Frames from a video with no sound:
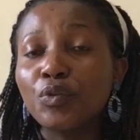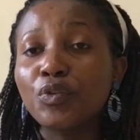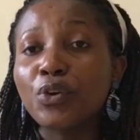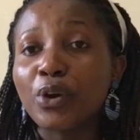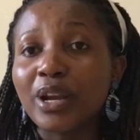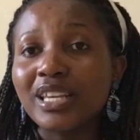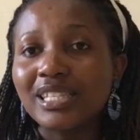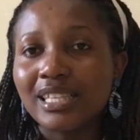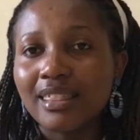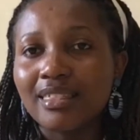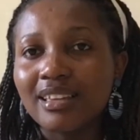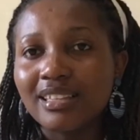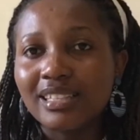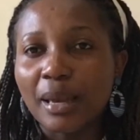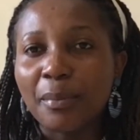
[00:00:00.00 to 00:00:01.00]
crazy things
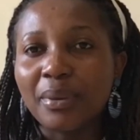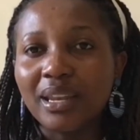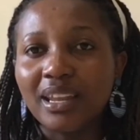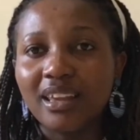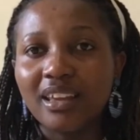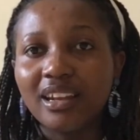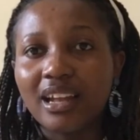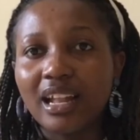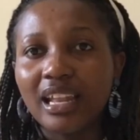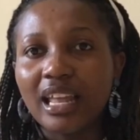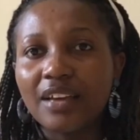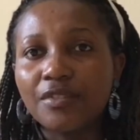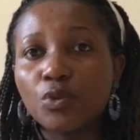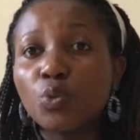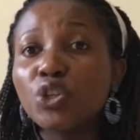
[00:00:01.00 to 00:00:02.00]
happening in our
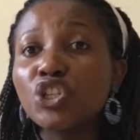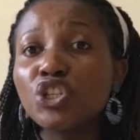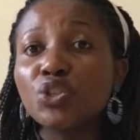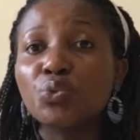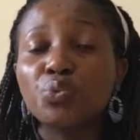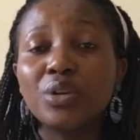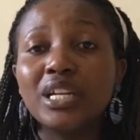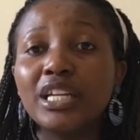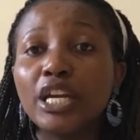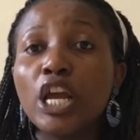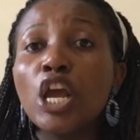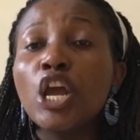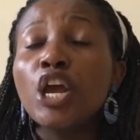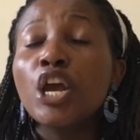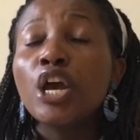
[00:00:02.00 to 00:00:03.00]
lives, which is really,
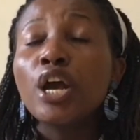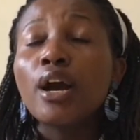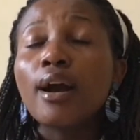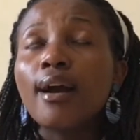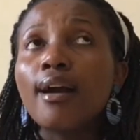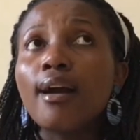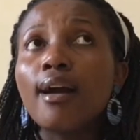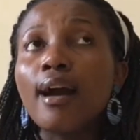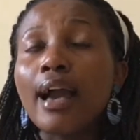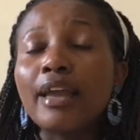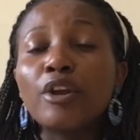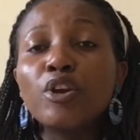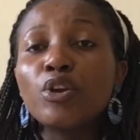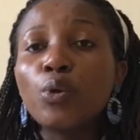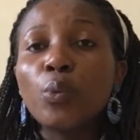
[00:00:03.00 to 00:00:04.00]
I don't
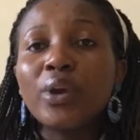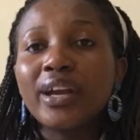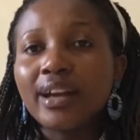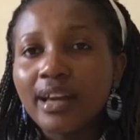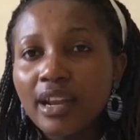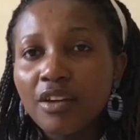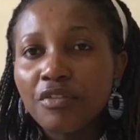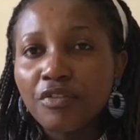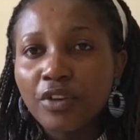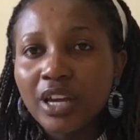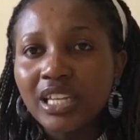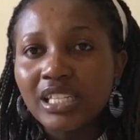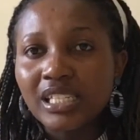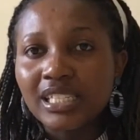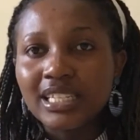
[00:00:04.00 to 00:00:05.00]
know, we can't avoid
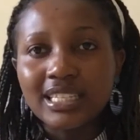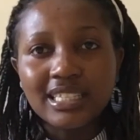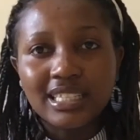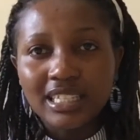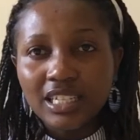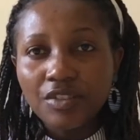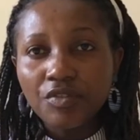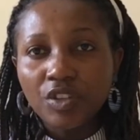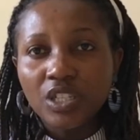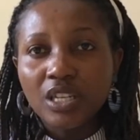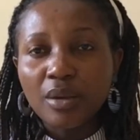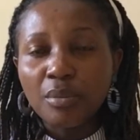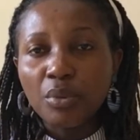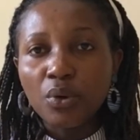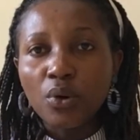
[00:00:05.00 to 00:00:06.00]
it, it's
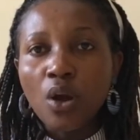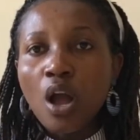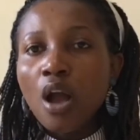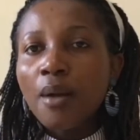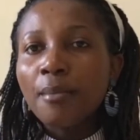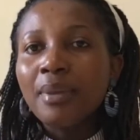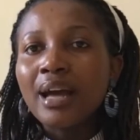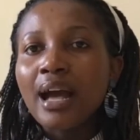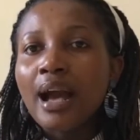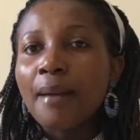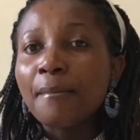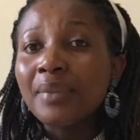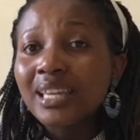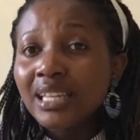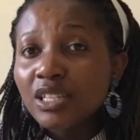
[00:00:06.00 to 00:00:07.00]
inevitable. But
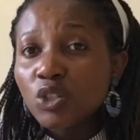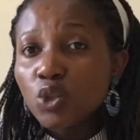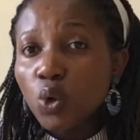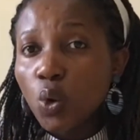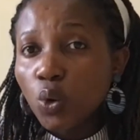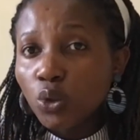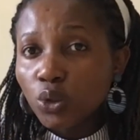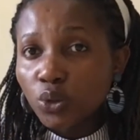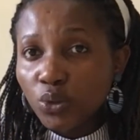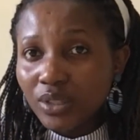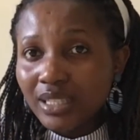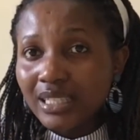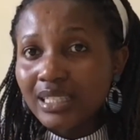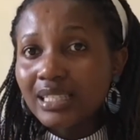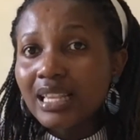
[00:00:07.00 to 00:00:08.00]
amidst all those
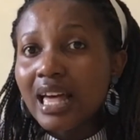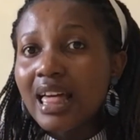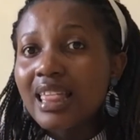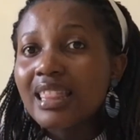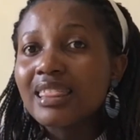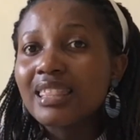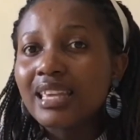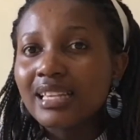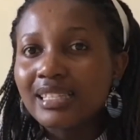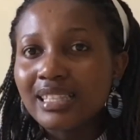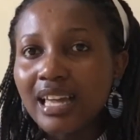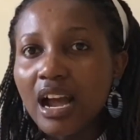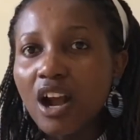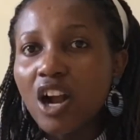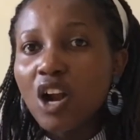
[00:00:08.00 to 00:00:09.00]
things that
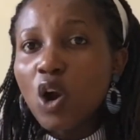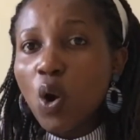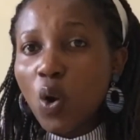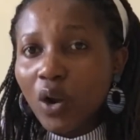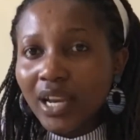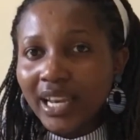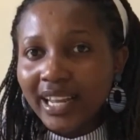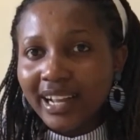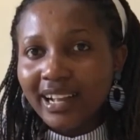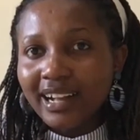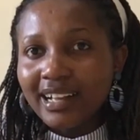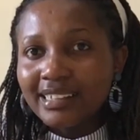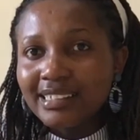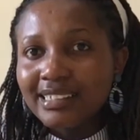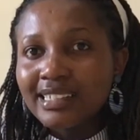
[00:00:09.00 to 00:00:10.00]
are calling
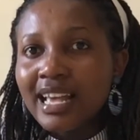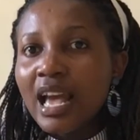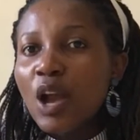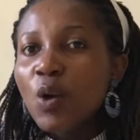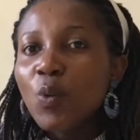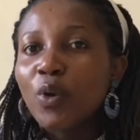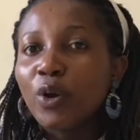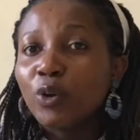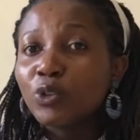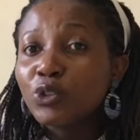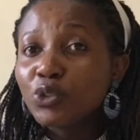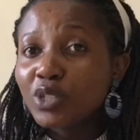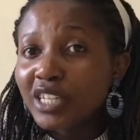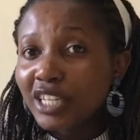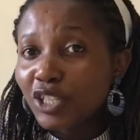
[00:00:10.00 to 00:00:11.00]
us, we also
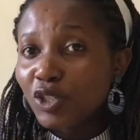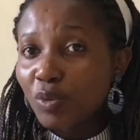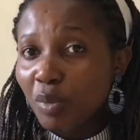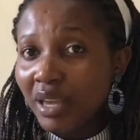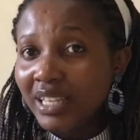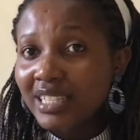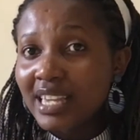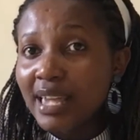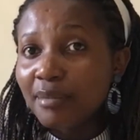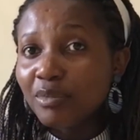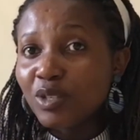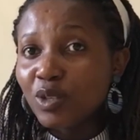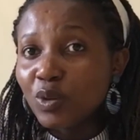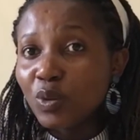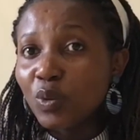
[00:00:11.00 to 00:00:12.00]
need to make time
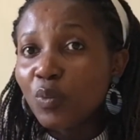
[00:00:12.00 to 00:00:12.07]
to